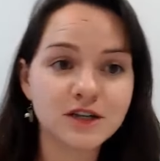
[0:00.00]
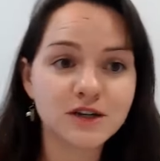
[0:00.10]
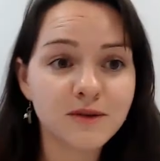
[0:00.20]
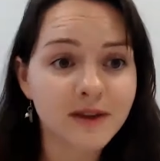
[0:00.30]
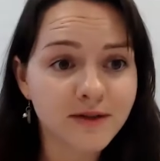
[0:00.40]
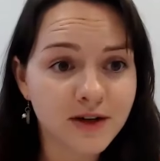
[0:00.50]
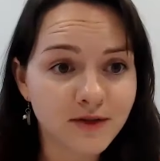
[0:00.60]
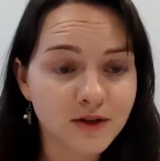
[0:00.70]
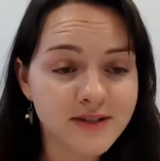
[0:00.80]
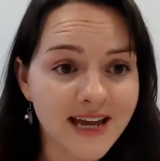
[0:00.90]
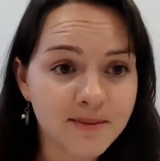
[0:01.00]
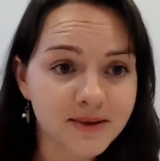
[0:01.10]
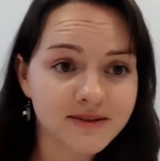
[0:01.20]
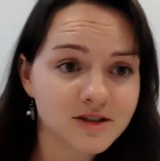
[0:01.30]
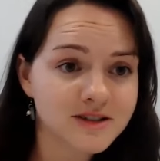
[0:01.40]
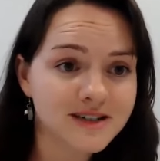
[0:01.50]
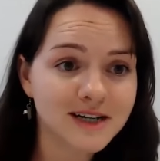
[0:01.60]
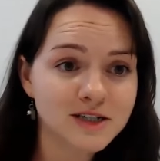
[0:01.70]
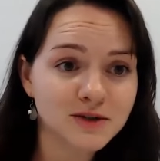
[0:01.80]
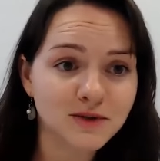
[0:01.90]
you. They even give you tape, just in
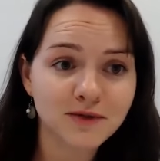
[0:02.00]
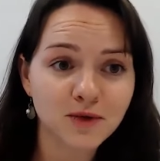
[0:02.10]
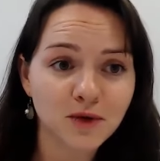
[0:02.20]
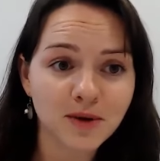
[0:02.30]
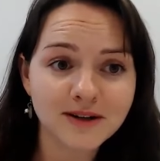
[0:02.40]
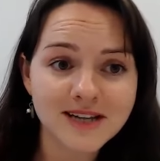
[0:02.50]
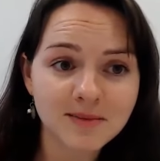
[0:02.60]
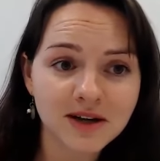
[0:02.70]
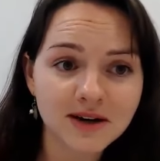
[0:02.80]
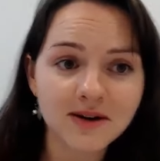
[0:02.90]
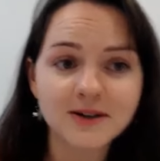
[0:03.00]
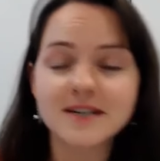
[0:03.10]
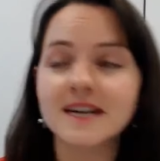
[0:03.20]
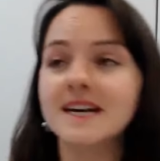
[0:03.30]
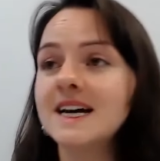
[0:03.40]
case you don't have a roll of brown tape lying around.